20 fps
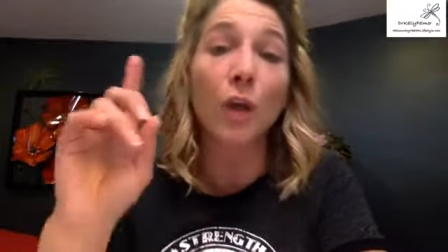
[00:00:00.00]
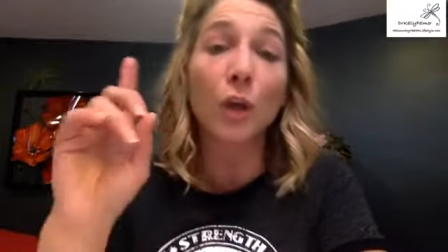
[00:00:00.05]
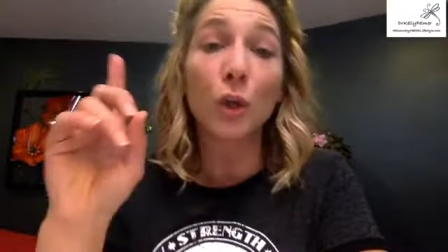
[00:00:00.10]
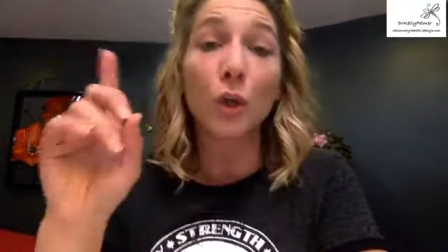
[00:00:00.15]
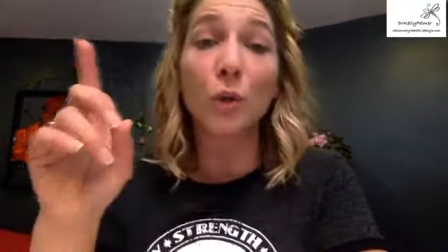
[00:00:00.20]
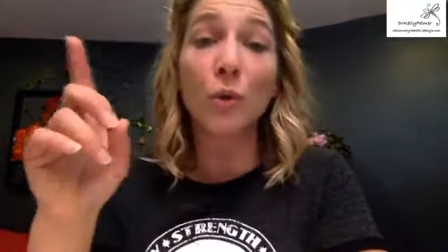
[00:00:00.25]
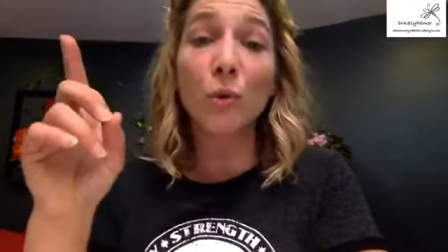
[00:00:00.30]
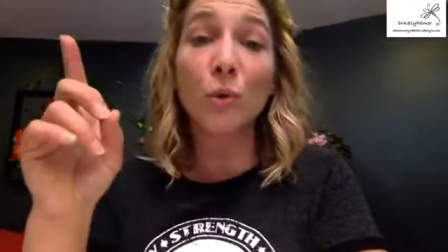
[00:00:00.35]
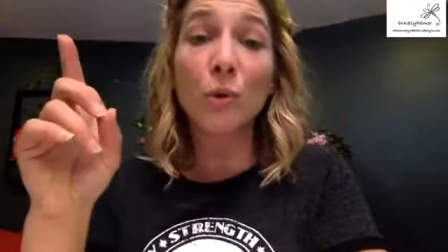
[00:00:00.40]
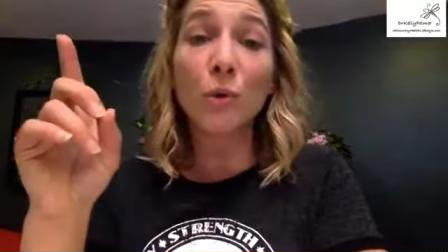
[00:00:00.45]

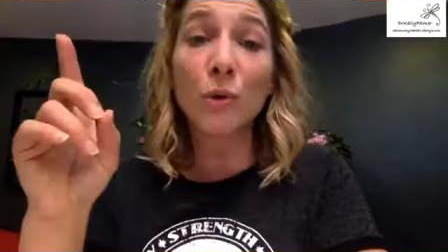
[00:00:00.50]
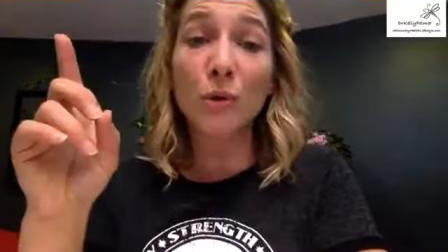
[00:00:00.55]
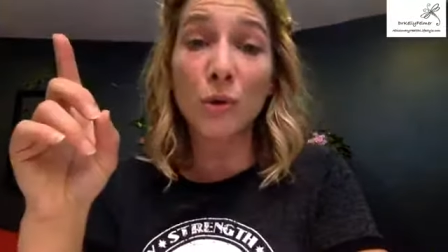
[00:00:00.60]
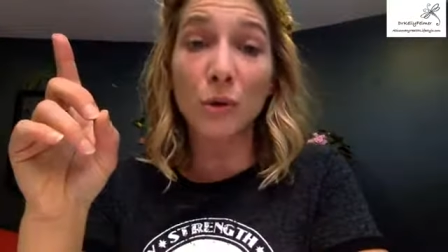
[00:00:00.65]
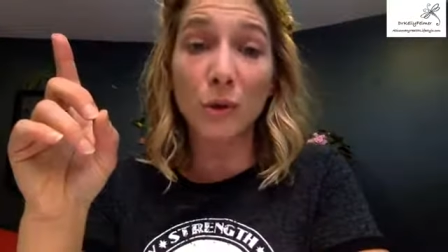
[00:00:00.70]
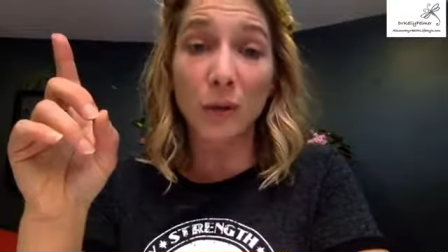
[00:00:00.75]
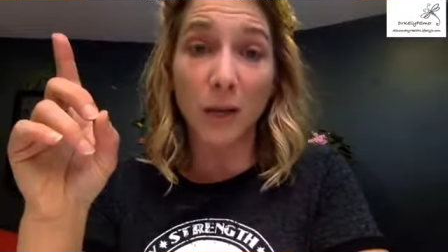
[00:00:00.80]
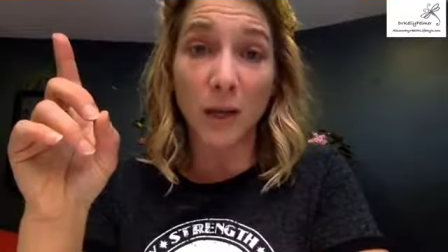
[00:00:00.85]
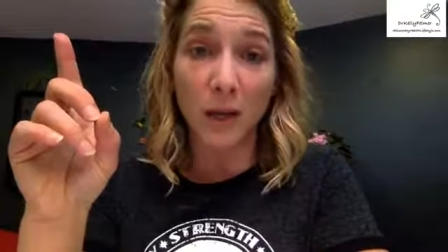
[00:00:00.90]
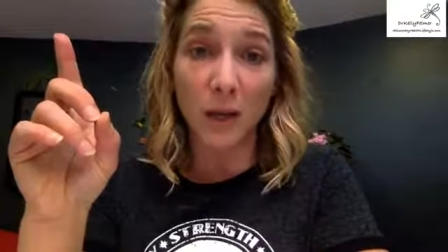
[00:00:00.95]

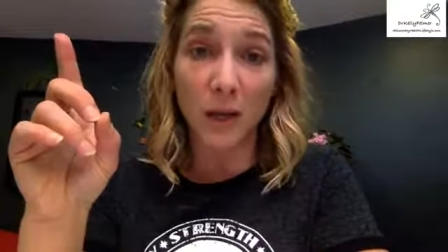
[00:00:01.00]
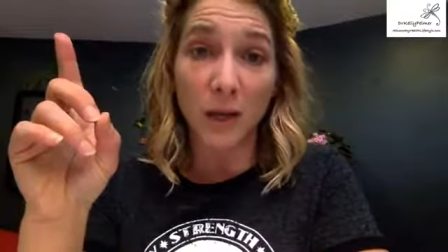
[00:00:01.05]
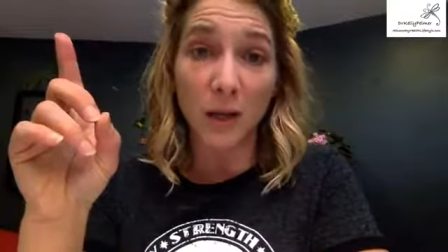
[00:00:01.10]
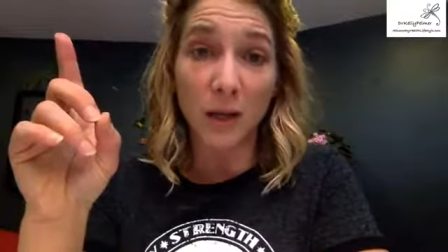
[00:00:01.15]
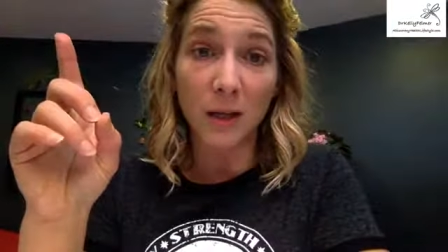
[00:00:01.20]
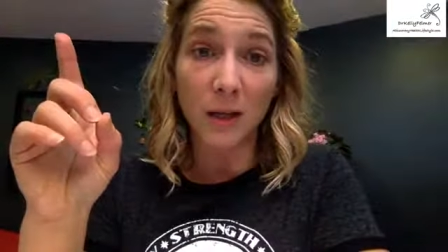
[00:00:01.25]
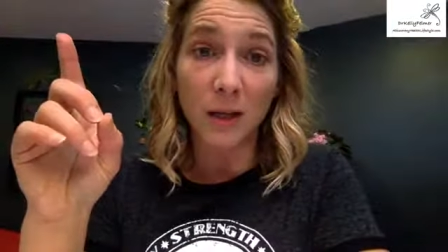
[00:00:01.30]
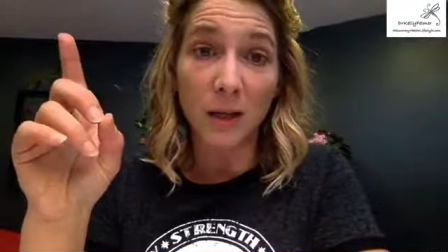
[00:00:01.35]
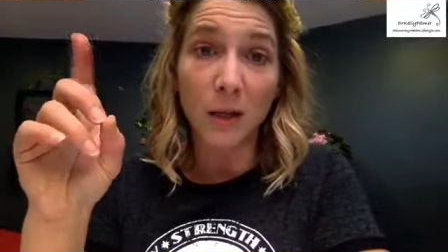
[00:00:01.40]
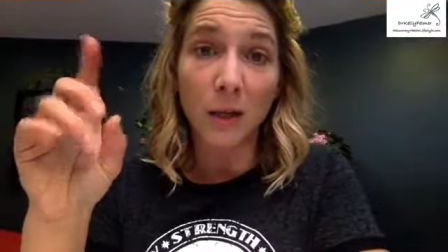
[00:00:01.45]

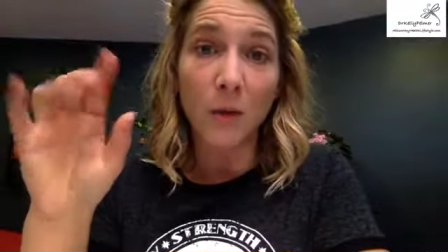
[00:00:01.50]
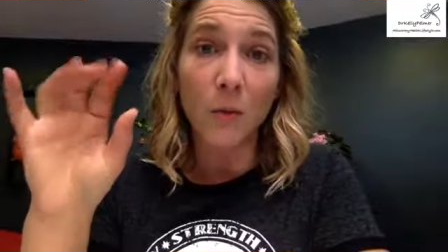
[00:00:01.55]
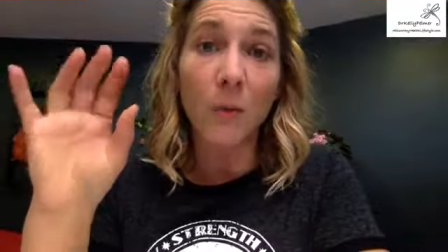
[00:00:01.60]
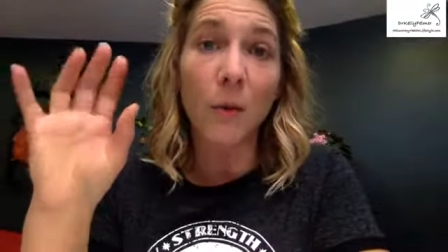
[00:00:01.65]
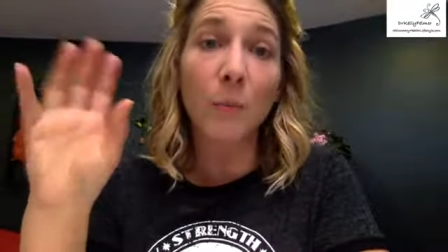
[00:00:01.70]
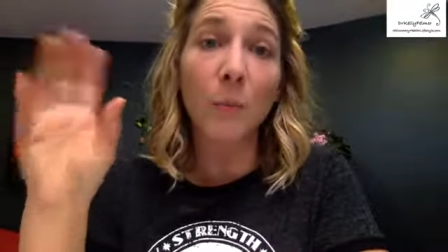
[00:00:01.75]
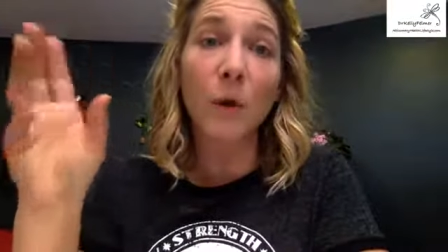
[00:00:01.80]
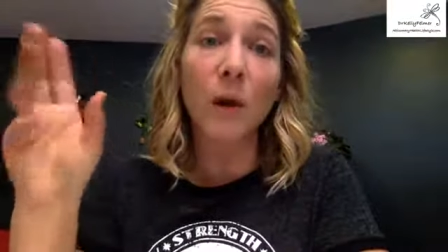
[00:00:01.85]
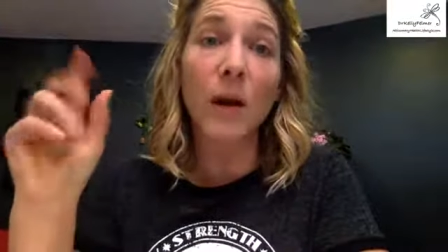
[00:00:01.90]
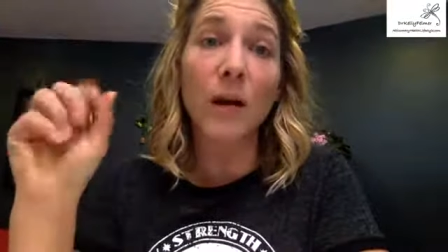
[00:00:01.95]
usually
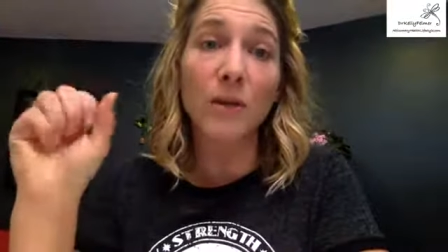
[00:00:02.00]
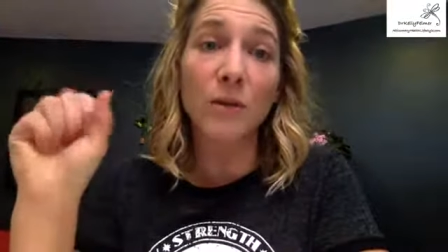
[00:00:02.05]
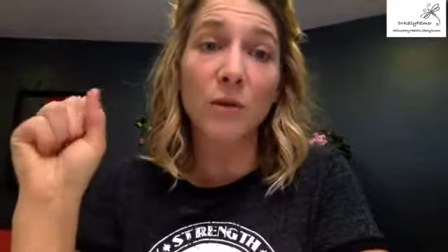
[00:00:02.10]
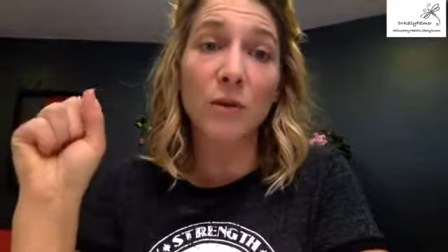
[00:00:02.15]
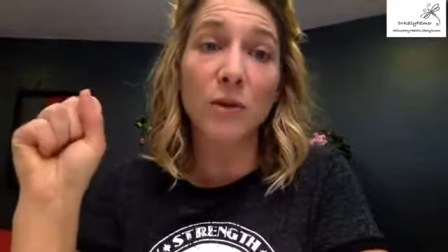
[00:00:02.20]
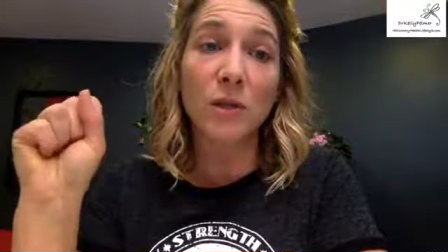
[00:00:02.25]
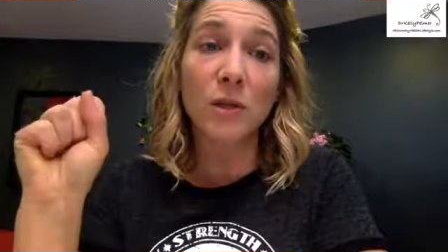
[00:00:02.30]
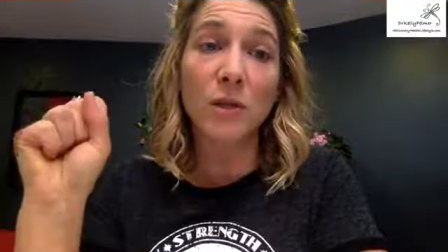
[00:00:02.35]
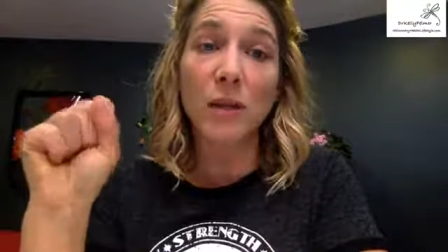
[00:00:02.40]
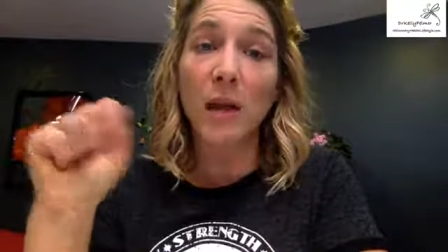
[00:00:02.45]
when we're
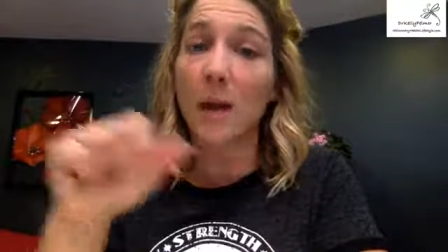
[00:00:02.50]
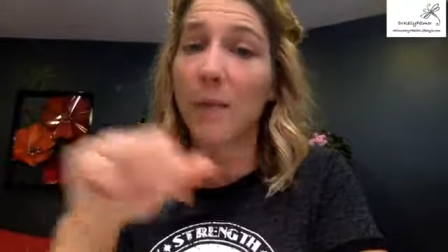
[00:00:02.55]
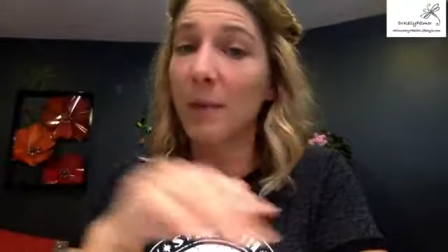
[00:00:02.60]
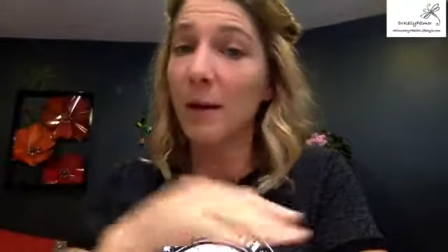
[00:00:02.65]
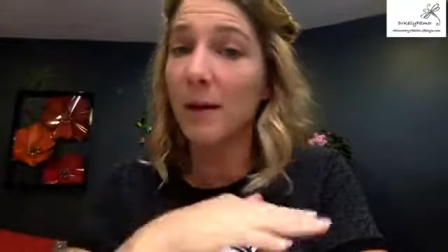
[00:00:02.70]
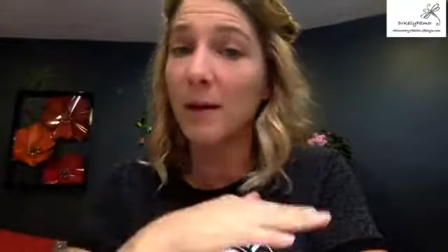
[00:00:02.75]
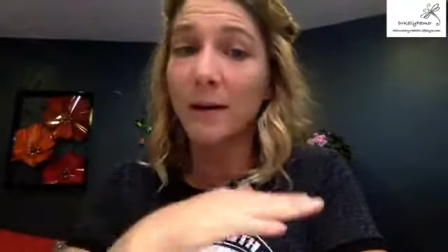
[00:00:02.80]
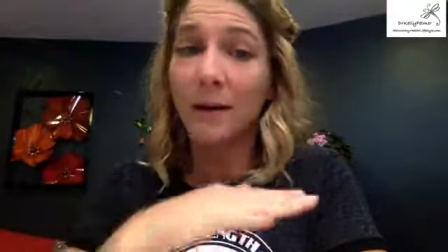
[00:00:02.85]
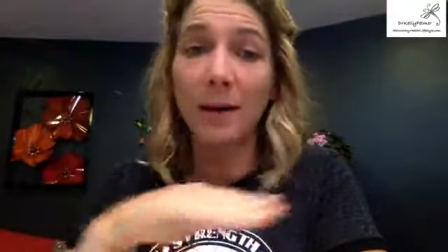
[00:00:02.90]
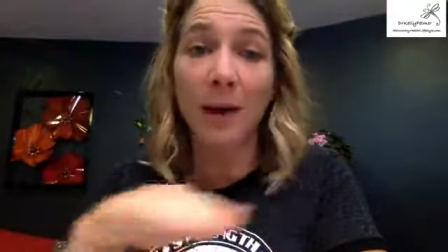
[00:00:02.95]
estrogen
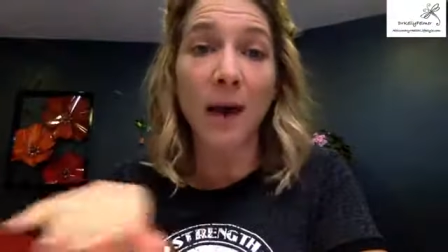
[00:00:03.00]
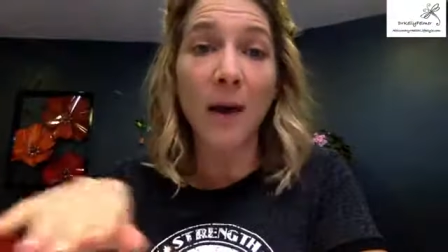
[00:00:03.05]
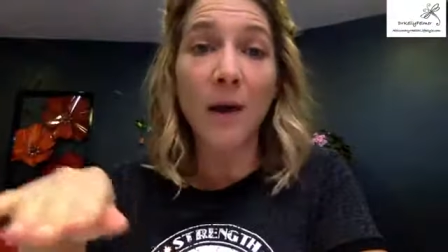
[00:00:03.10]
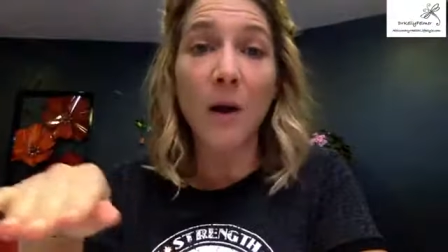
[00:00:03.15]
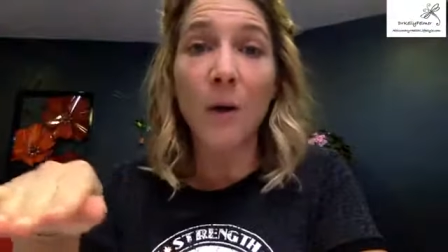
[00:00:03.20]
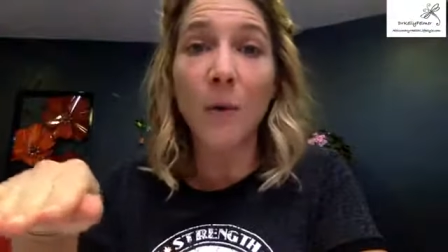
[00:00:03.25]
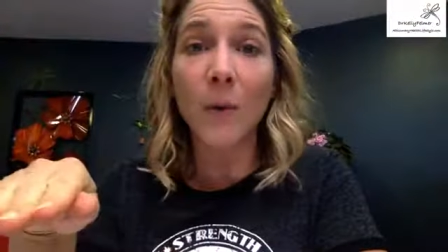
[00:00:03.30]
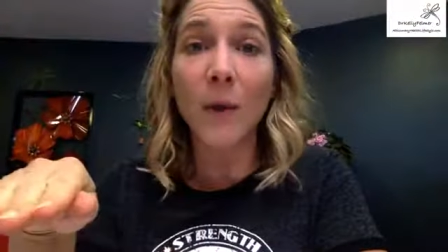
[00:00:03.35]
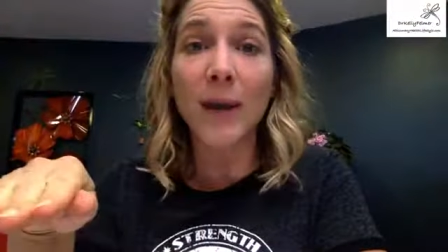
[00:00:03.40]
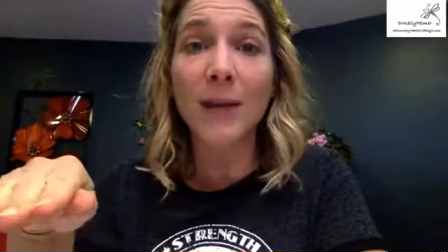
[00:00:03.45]
dominant, not
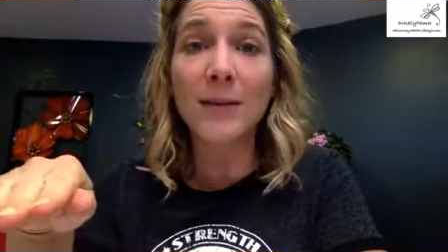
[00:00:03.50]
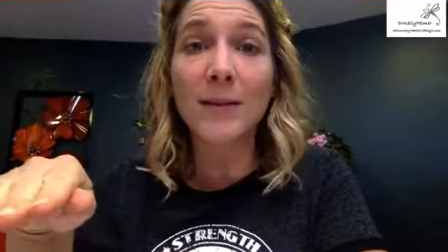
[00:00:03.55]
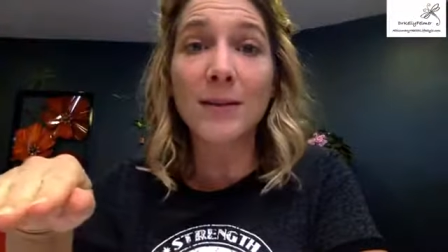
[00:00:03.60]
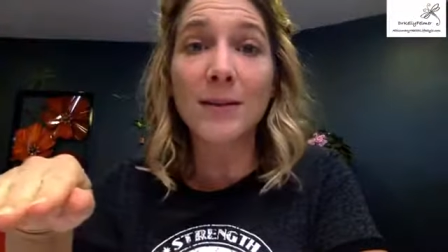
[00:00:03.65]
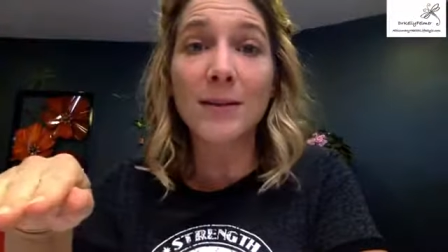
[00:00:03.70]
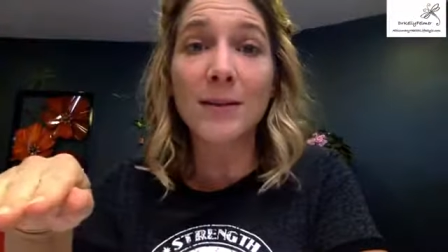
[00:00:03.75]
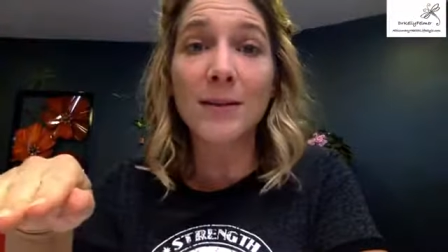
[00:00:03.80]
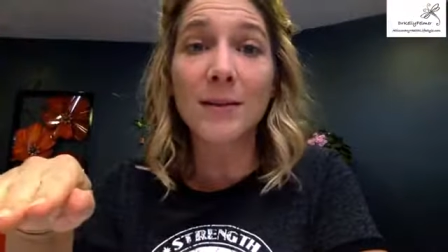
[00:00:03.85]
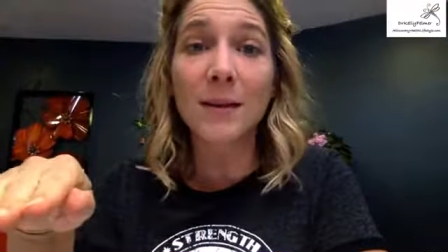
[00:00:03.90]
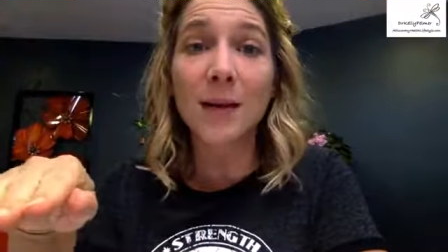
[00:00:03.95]

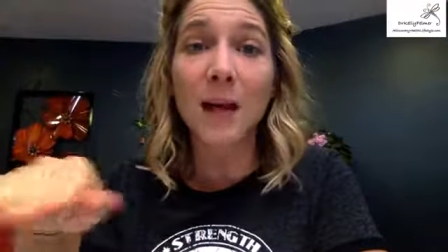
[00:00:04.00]
always,